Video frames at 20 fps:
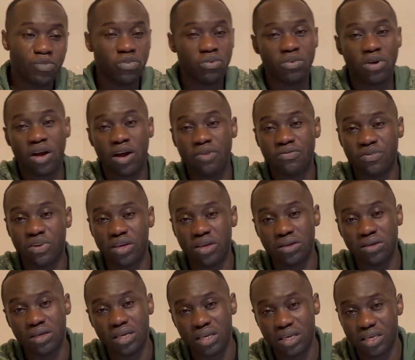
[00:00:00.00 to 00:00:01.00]
you have
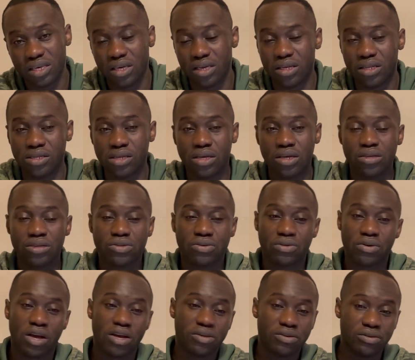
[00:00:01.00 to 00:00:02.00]
a kid,
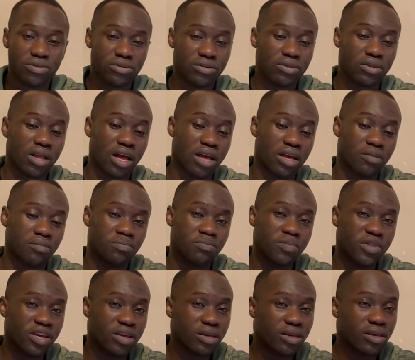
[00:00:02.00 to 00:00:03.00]
so you are going to like
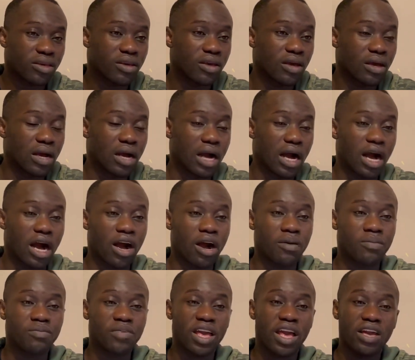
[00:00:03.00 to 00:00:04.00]
make
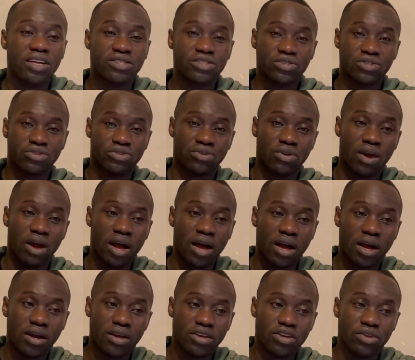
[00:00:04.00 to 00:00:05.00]

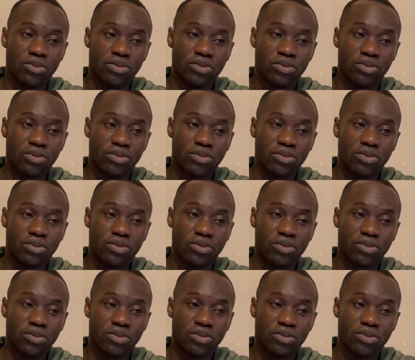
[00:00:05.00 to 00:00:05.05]
extra,